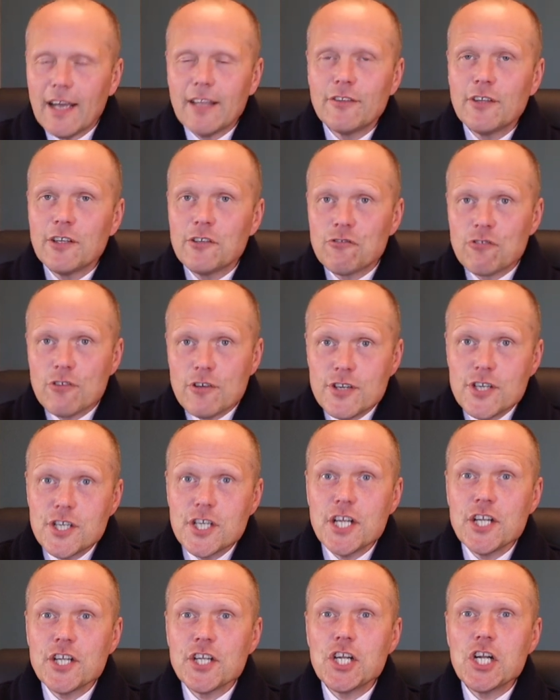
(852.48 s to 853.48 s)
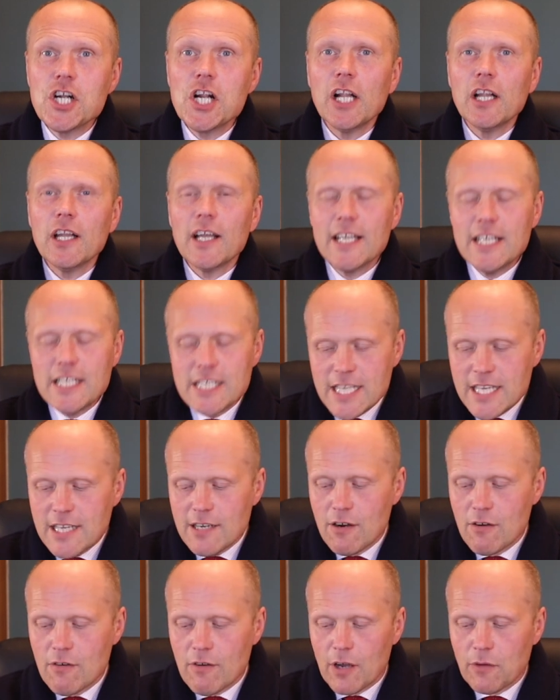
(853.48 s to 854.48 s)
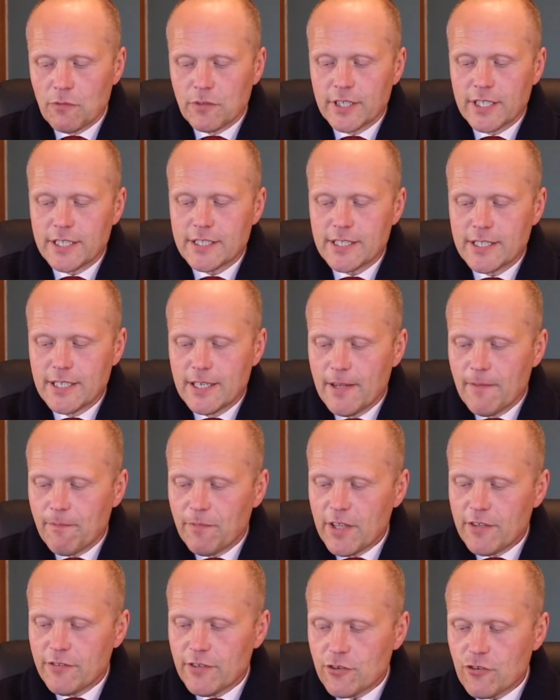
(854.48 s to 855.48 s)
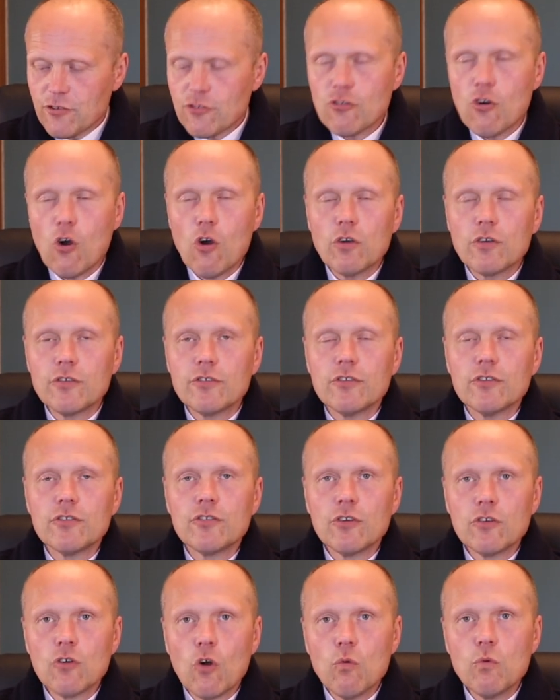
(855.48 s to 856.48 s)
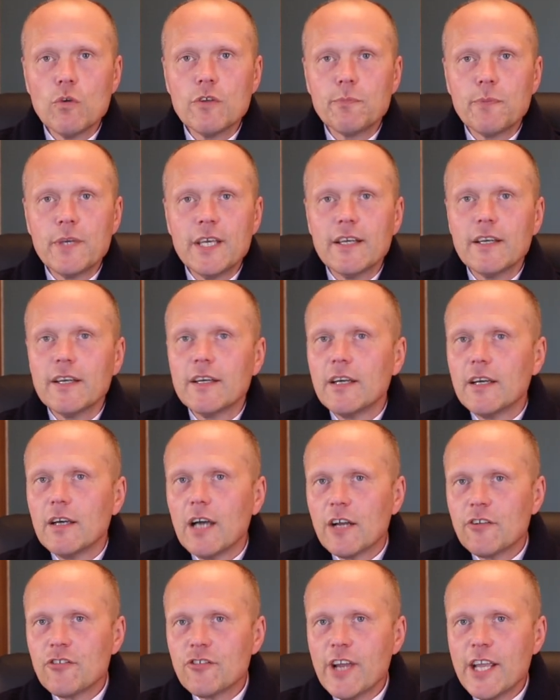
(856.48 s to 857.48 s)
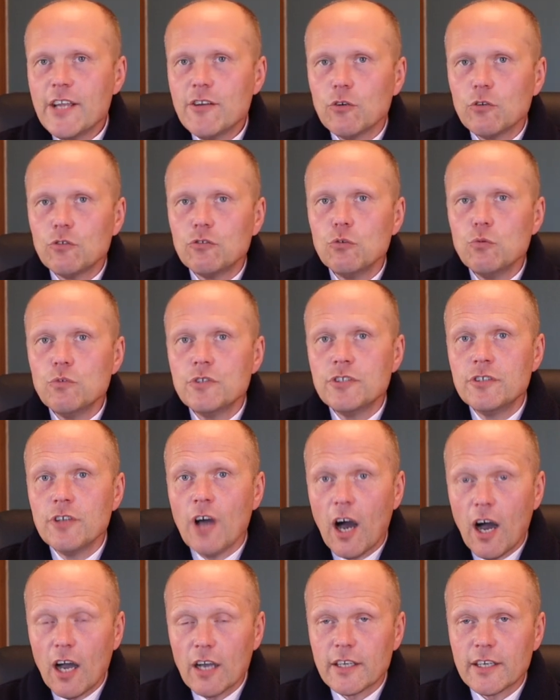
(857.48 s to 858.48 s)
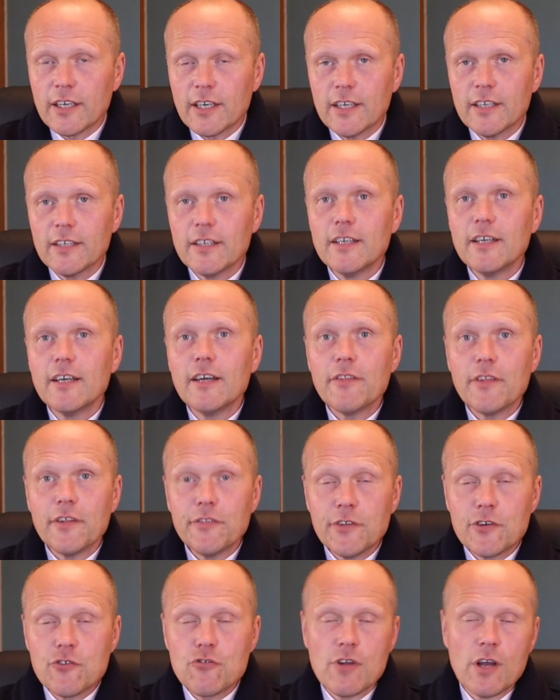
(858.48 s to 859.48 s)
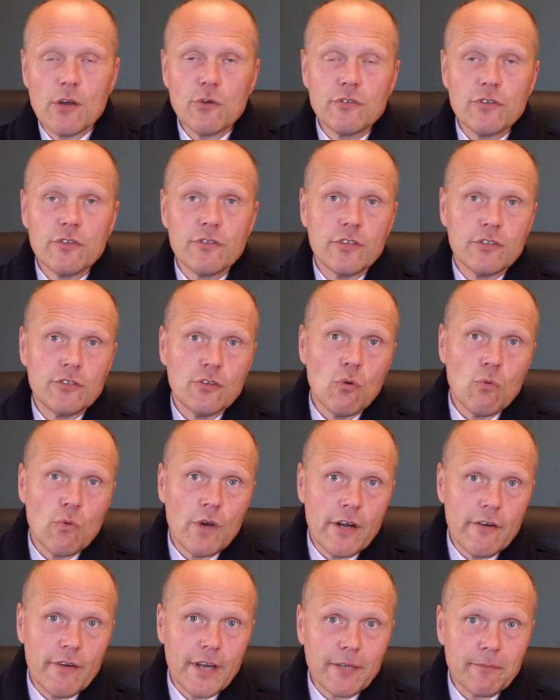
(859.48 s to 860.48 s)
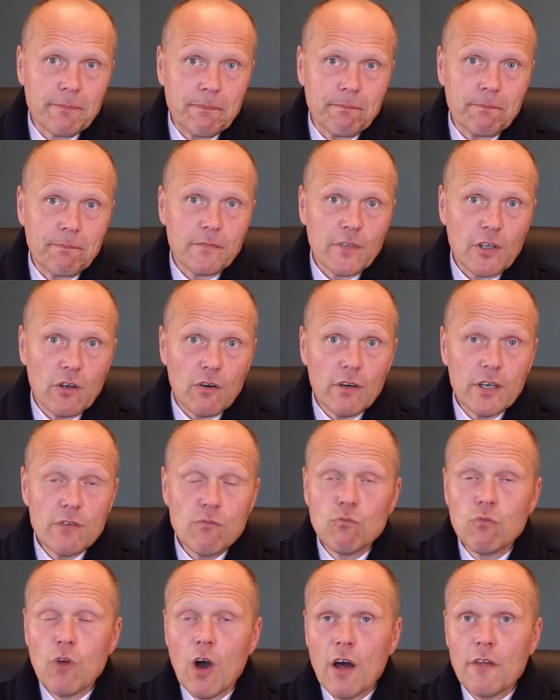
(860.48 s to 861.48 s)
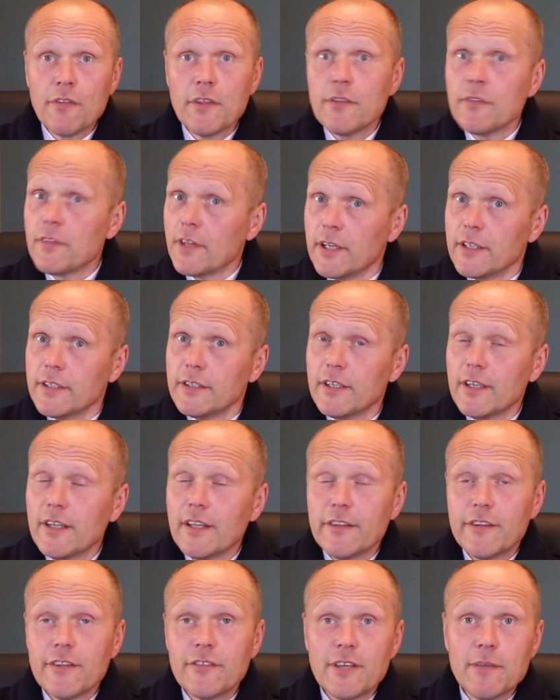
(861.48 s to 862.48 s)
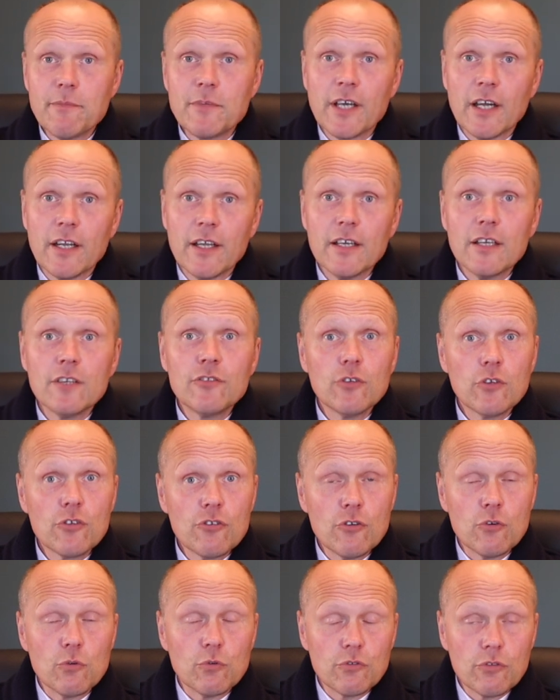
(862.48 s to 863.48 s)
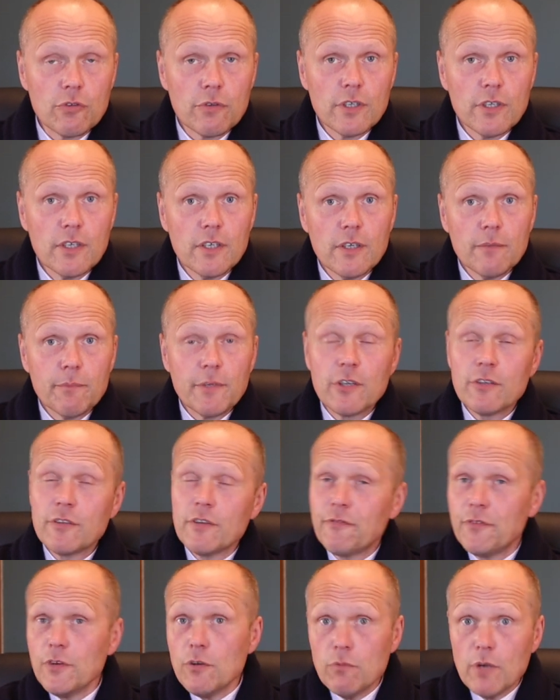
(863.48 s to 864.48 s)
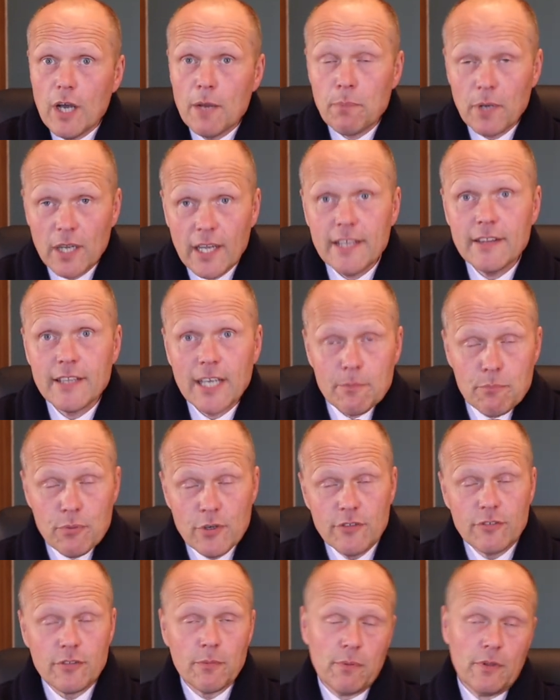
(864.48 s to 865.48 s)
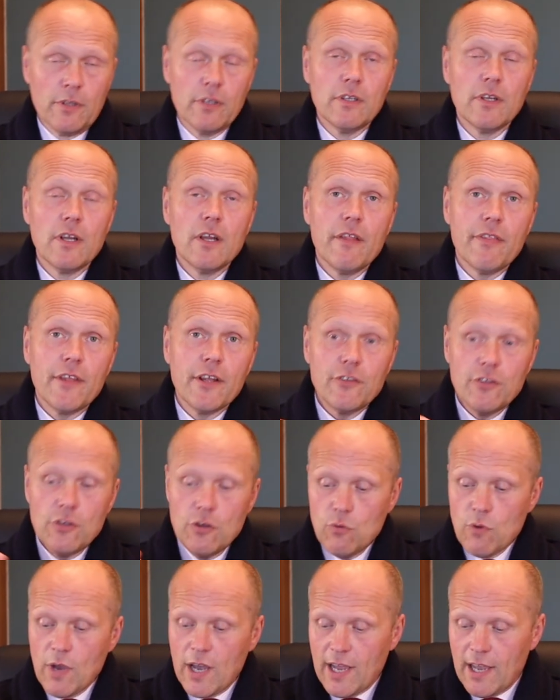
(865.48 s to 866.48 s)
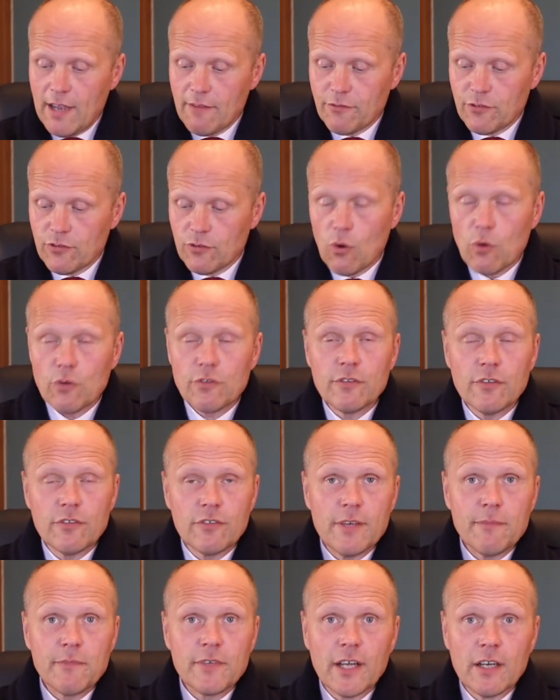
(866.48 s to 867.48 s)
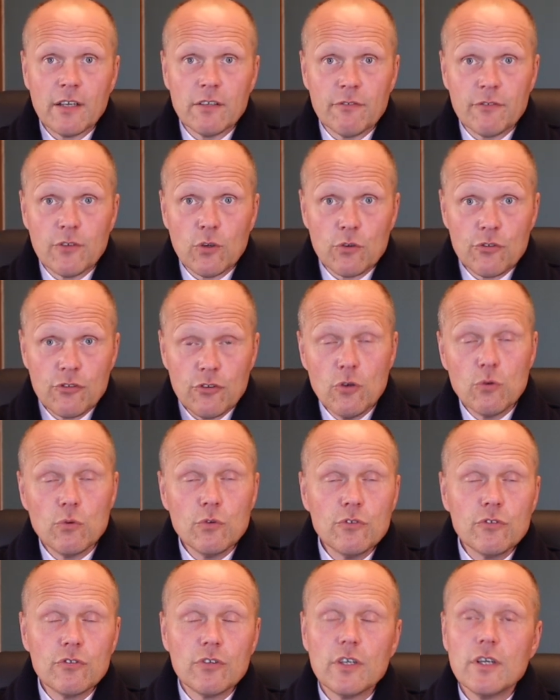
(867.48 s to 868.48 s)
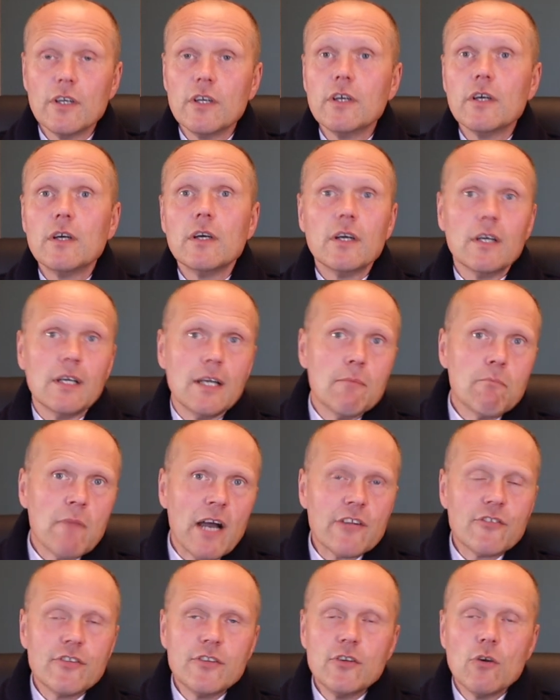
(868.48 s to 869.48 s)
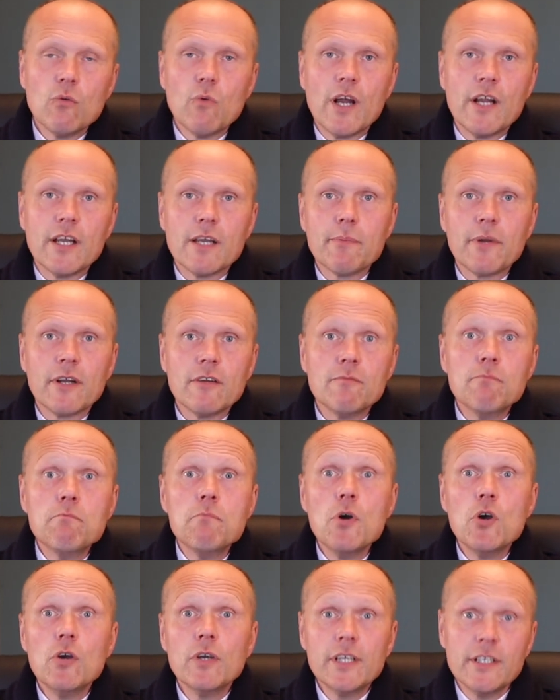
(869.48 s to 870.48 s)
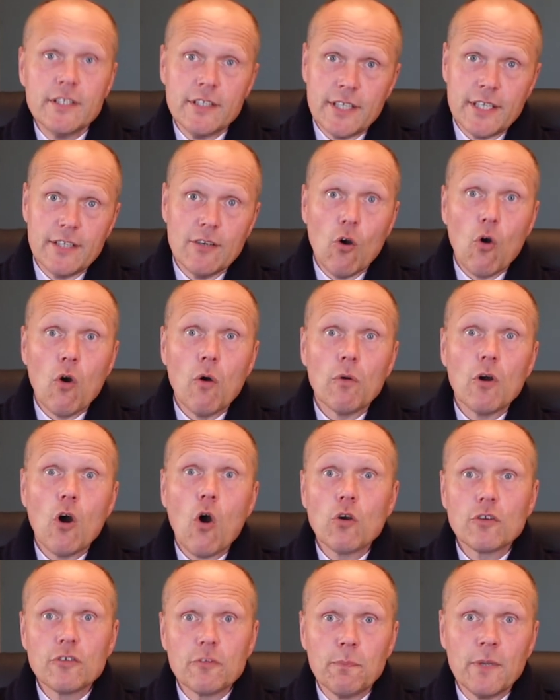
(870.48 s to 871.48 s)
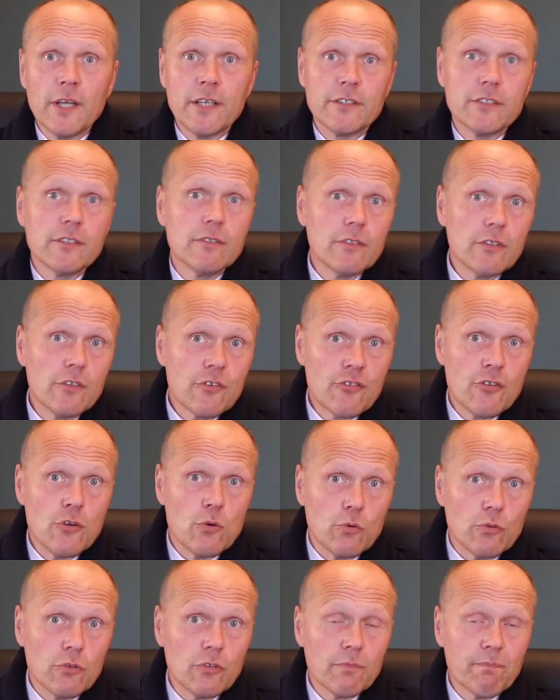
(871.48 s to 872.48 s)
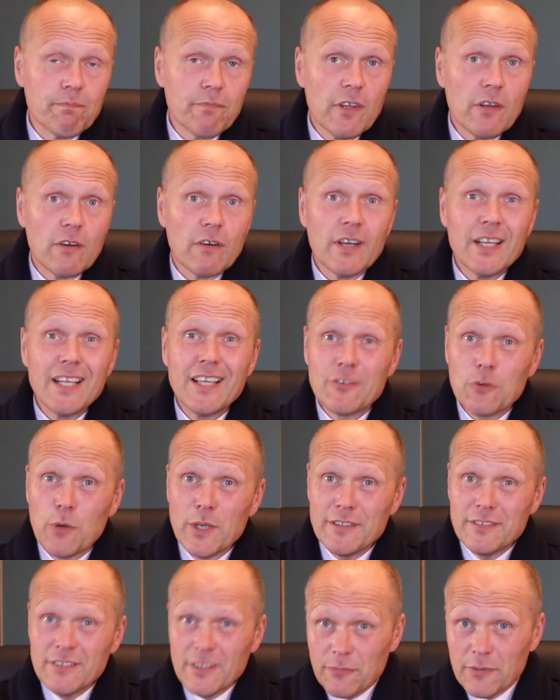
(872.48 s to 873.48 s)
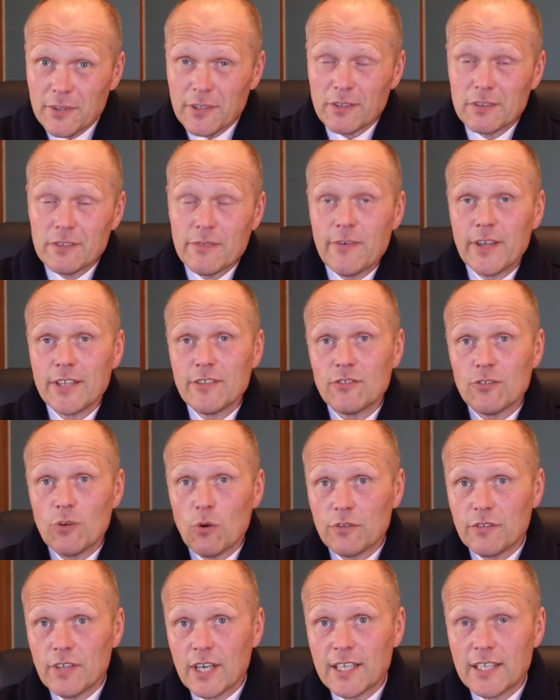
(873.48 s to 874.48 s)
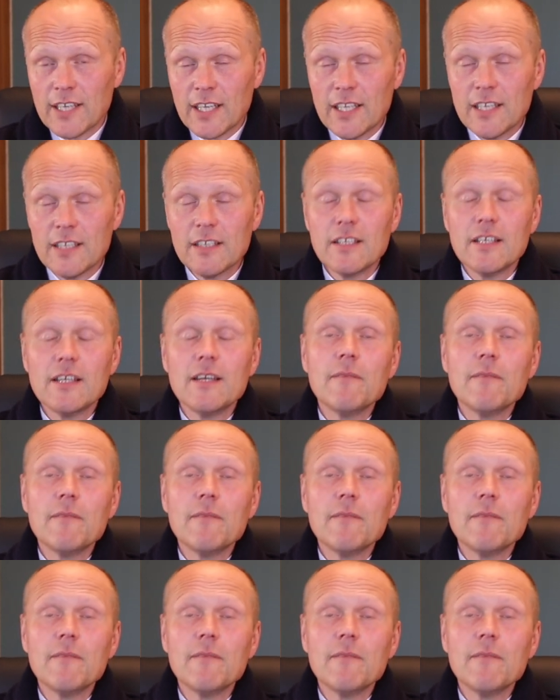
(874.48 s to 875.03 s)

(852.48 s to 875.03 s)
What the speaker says: The traditional idea around it is that socks should always be a shade or two darker than the trousers that you're wearing, all right, rather than the same color as your shoes. Because if you applied that principle that you have socks the same color as your shoes, imagine you're wearing a pair of burgundy or oxblood shoes, all right? It's quite difficult to find socks that color.